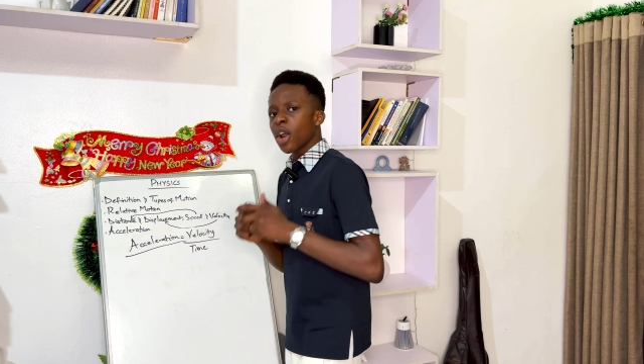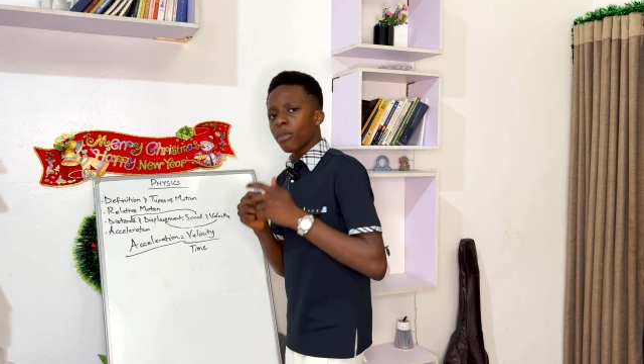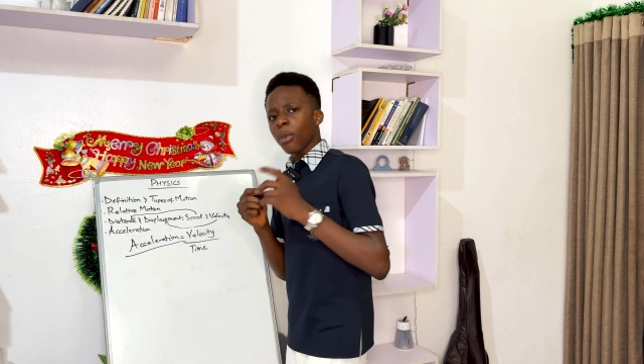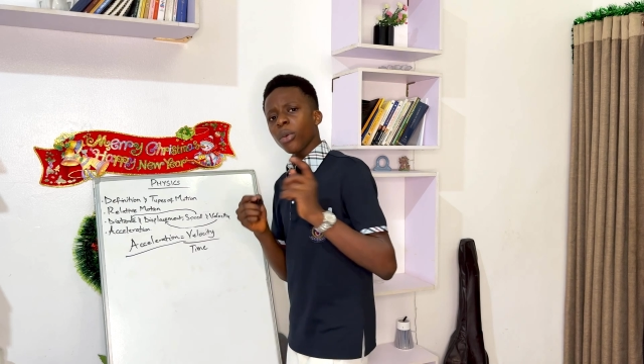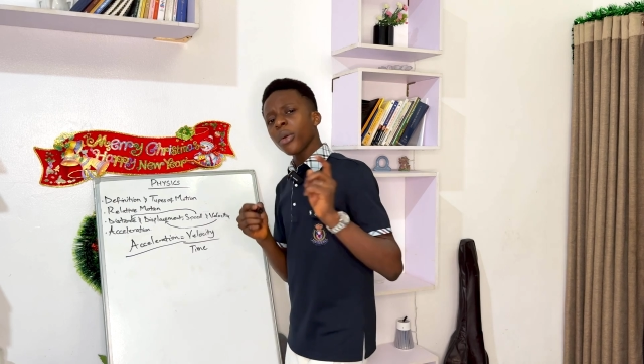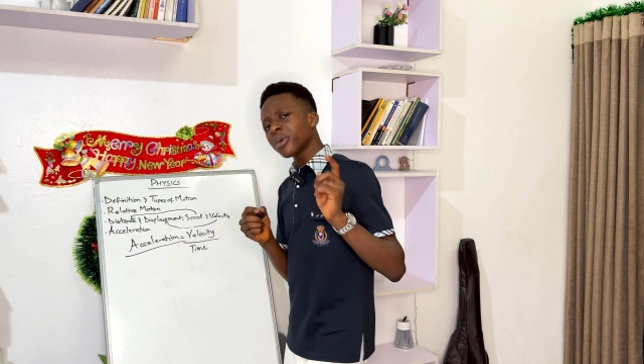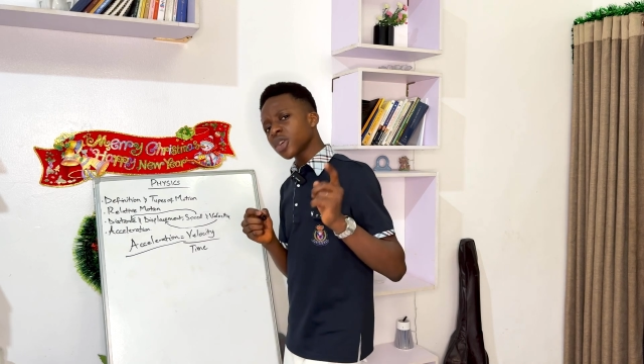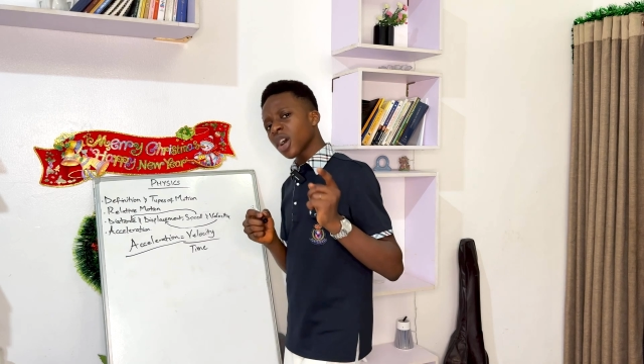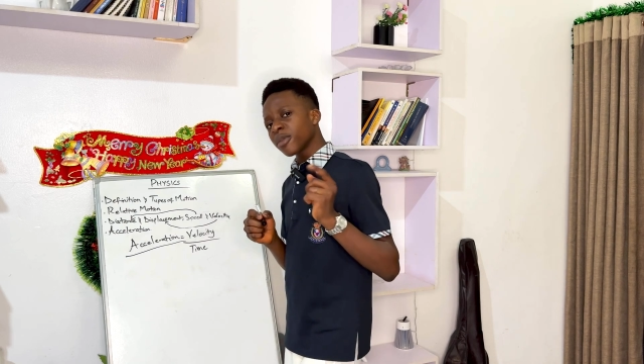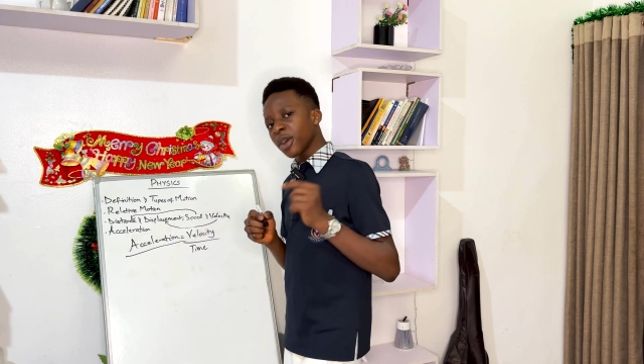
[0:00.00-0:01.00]
Remember when we were
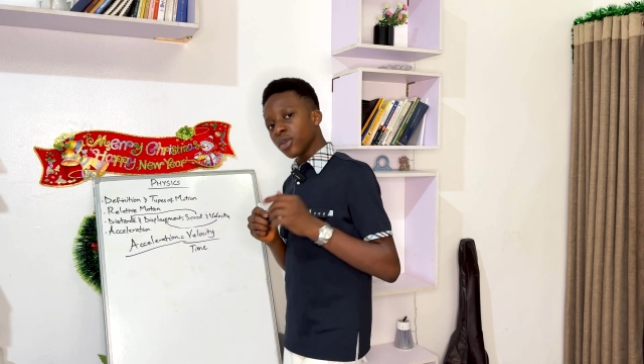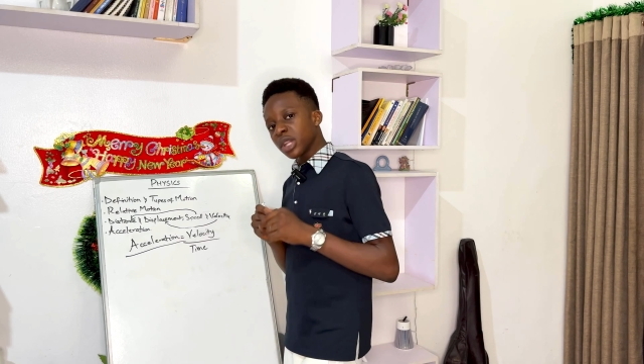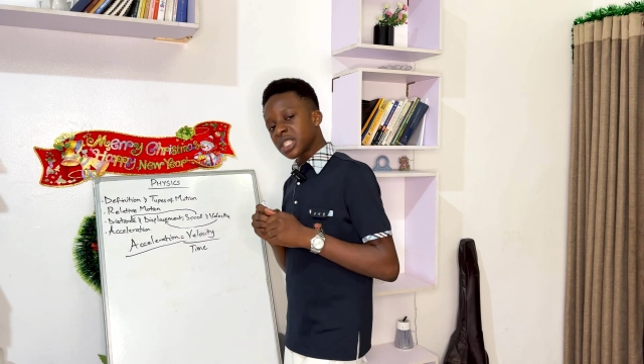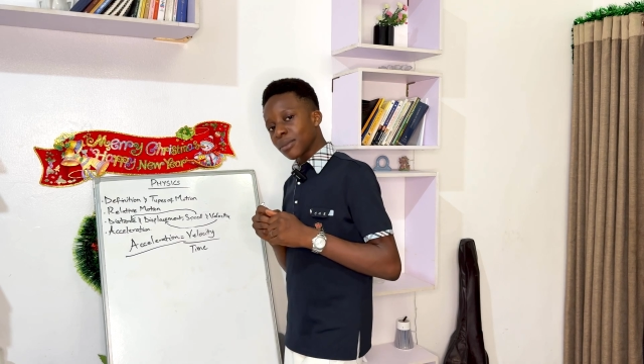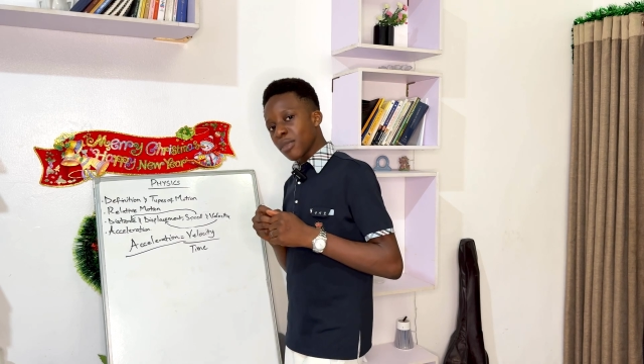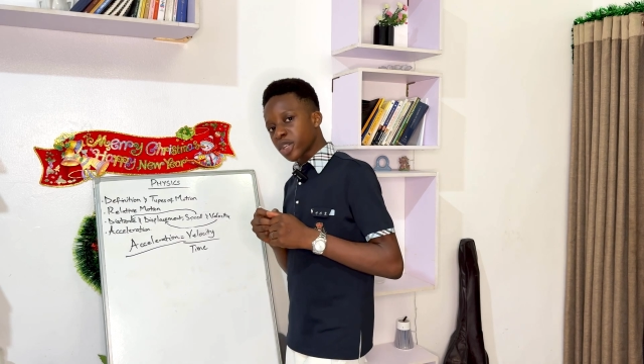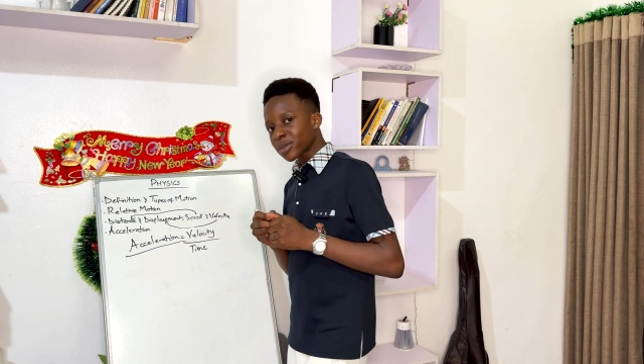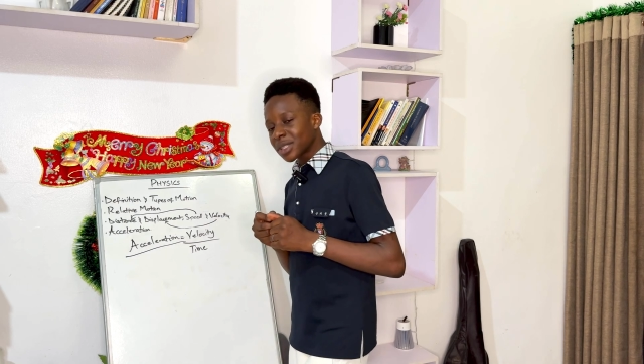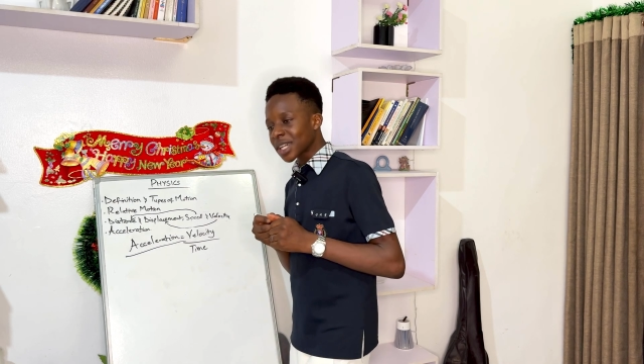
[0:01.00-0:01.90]
talking about units and measurement?